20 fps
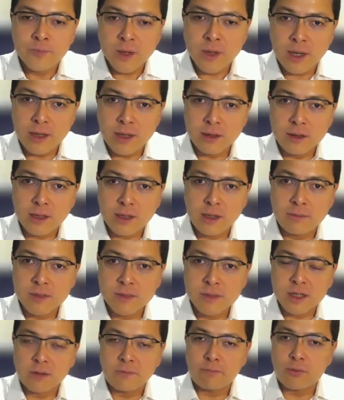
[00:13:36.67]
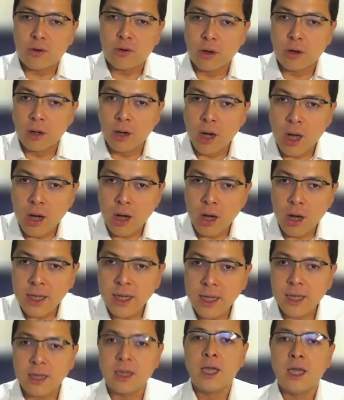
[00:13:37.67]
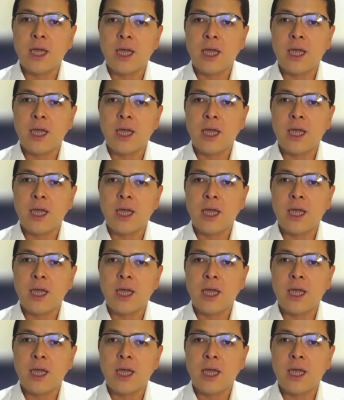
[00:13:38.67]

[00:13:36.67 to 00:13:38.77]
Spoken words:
in terms of prolonging